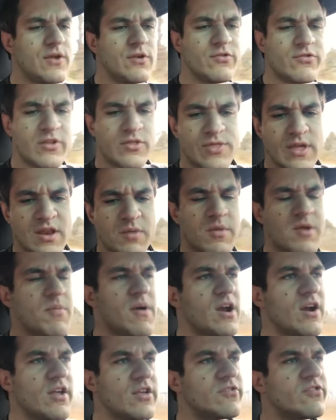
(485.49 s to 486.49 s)
The interesting thing to me
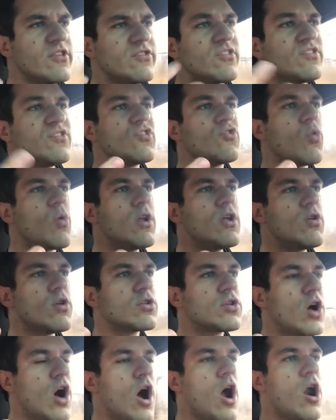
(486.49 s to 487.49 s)
about it is this is a
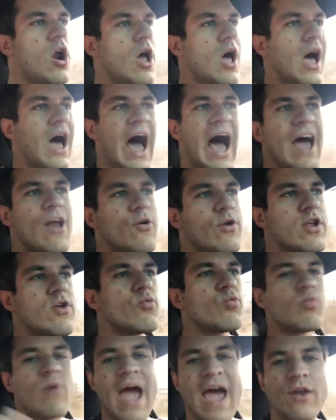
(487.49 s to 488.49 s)
20-year-old car. I don't hear
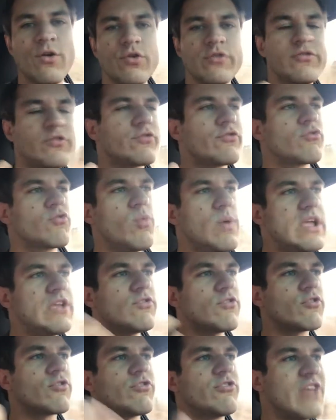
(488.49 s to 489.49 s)
rattles or
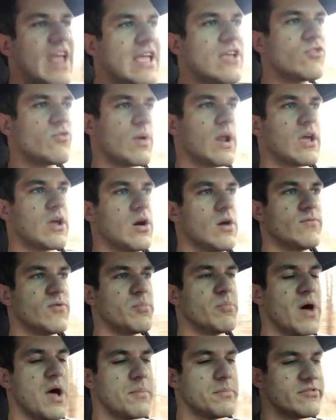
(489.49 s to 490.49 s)
squeaks or shakes when I go over
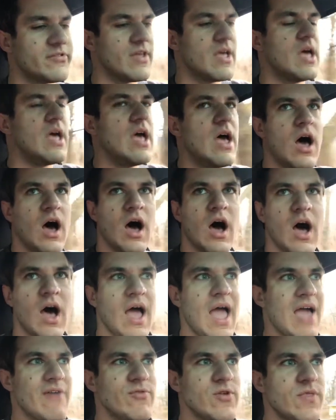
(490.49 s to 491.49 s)
bumps.
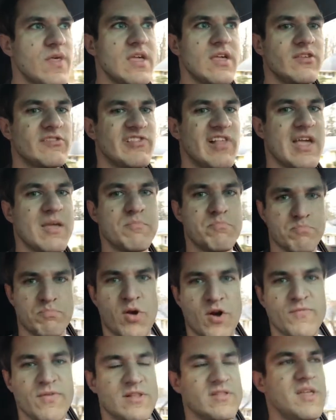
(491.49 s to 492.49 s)
Everything is like
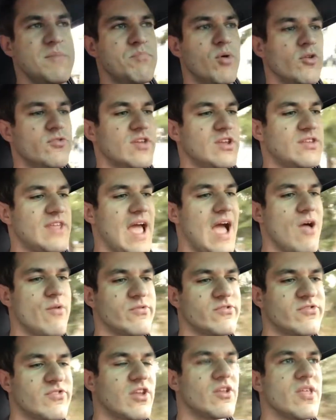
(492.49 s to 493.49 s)
perfectly bolted
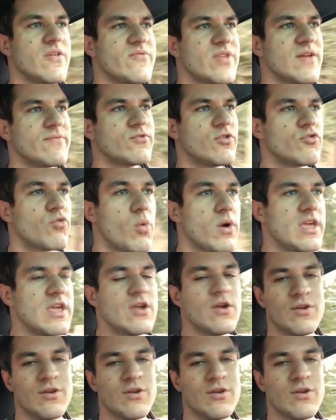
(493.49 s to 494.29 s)
down still, even after 20